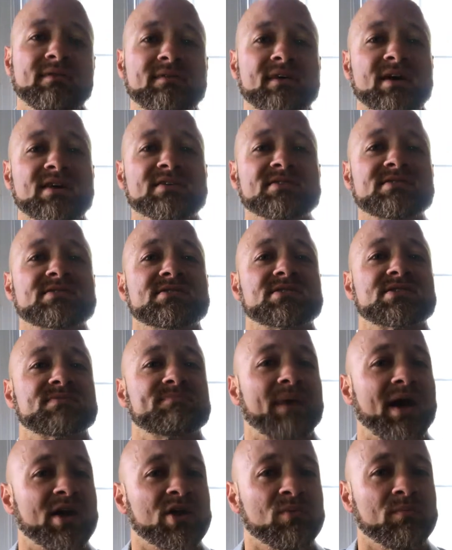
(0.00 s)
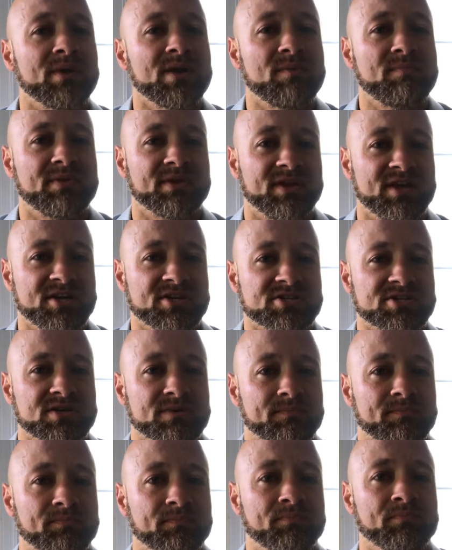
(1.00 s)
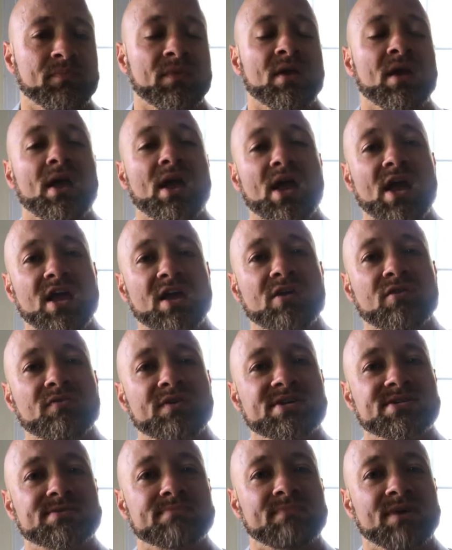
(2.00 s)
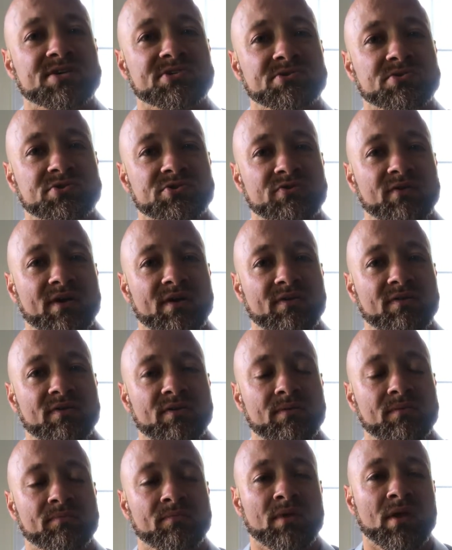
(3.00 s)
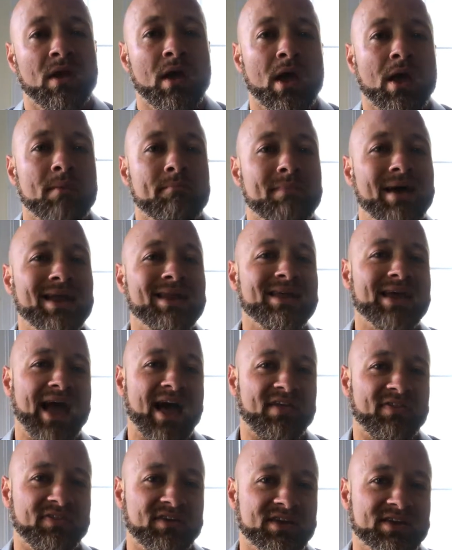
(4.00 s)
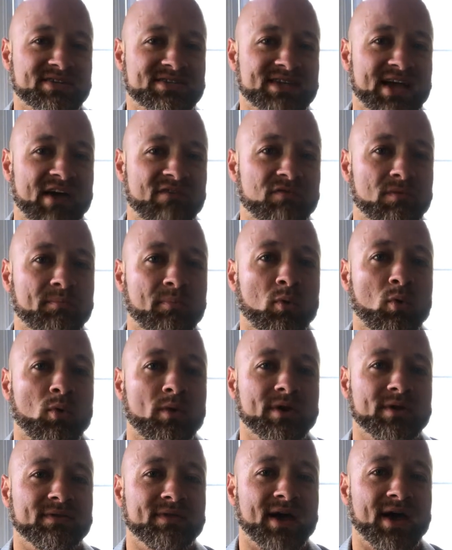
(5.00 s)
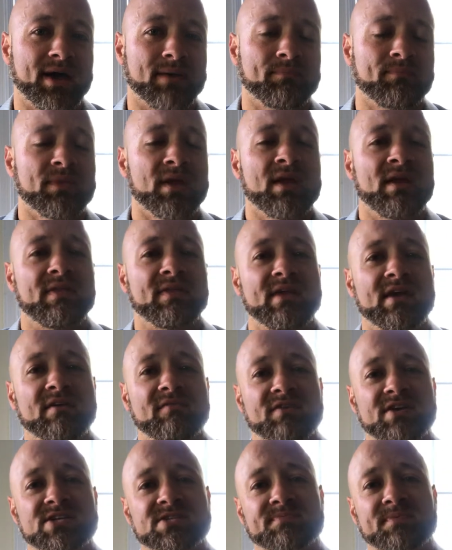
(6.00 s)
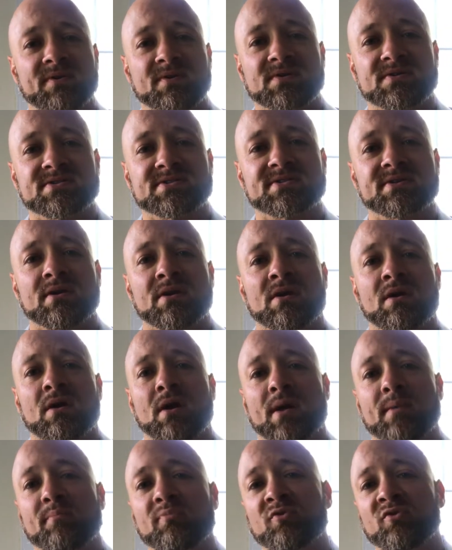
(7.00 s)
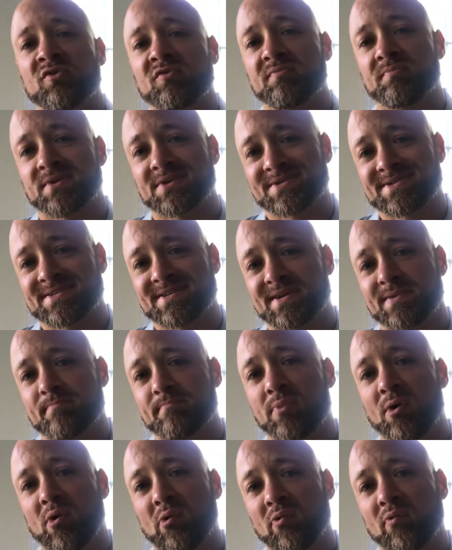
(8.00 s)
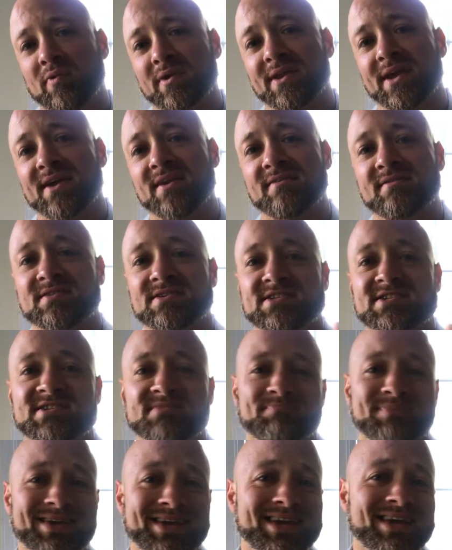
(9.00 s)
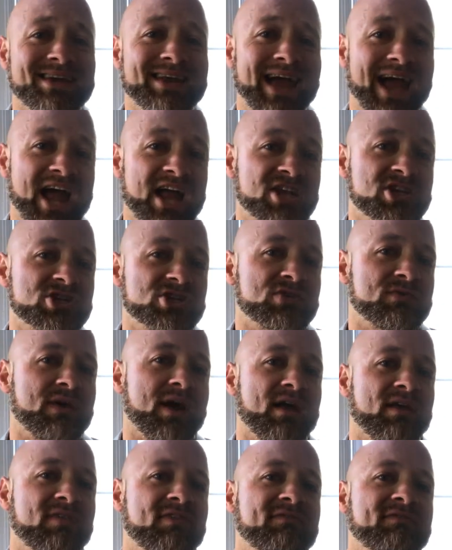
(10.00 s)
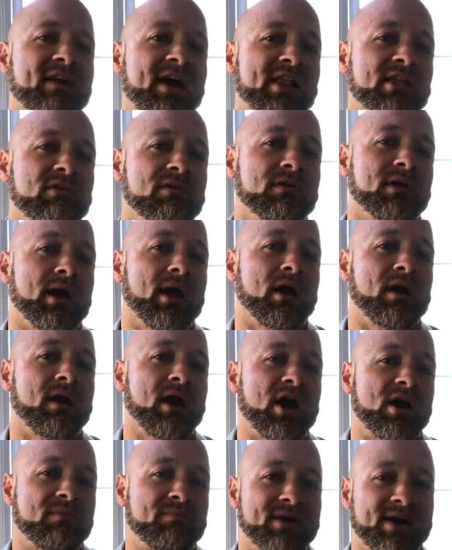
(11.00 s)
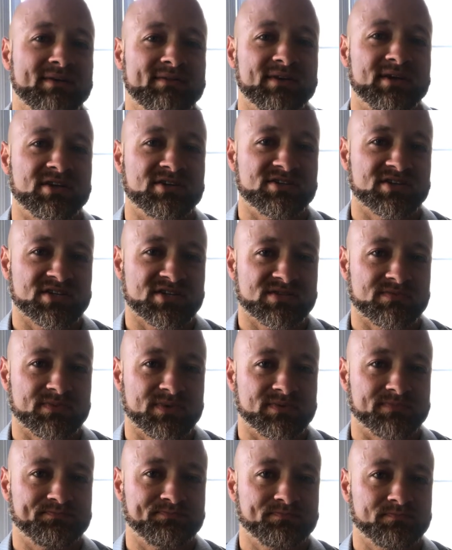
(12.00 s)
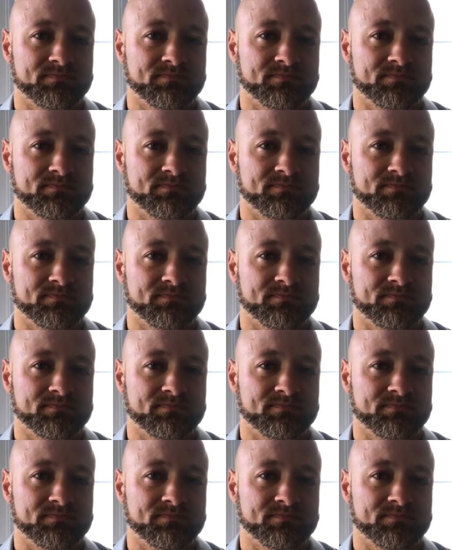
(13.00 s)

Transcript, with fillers: Does spinal manipulation increase muscle strength? Many athletes have reported that they've experienced improvements in both related to speed and strength following a chiropractic adjustment.